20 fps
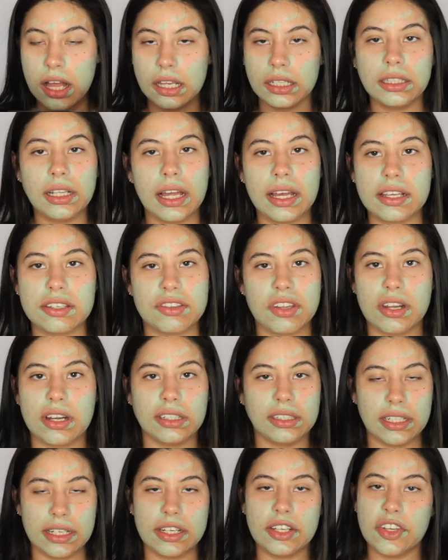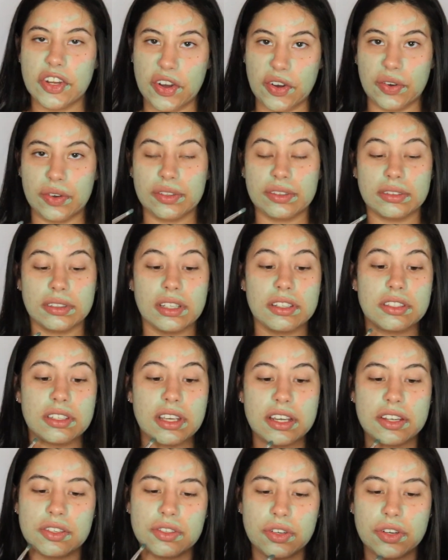like suddenly. No, the
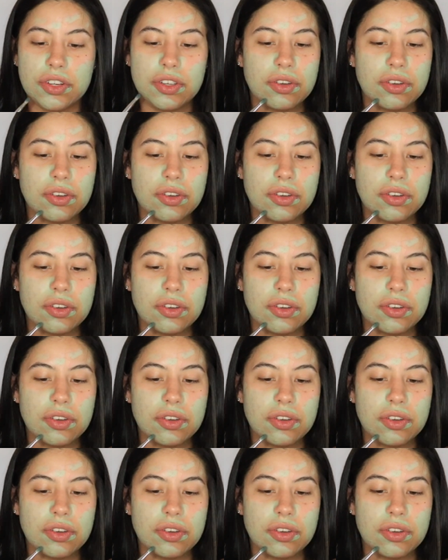texture,